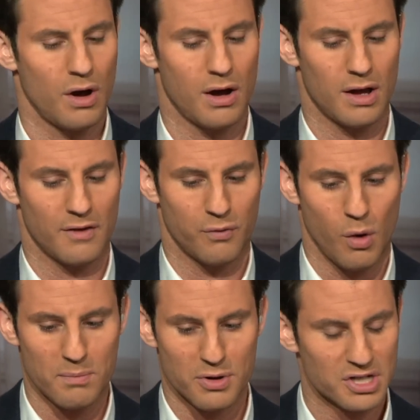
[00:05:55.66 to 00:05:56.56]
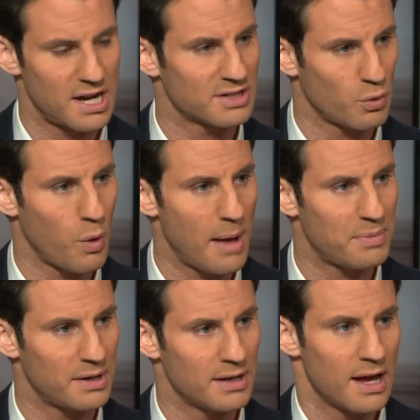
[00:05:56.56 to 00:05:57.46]
uh, if one person has a
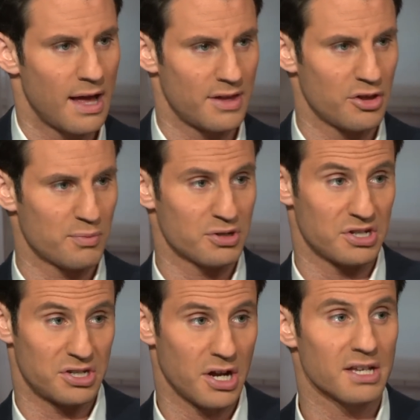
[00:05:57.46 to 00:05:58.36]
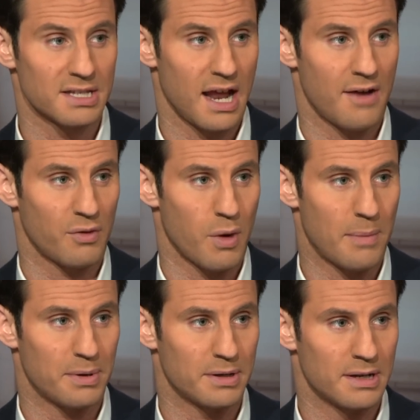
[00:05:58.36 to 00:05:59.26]
weapon and the other person doesn't have a
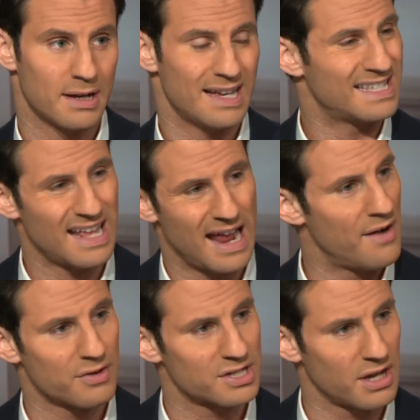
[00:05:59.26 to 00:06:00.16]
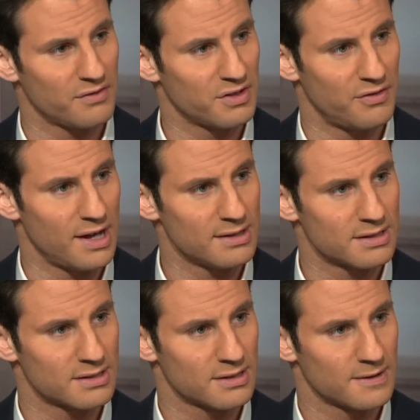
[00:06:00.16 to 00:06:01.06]
weapon, is that ever self defense?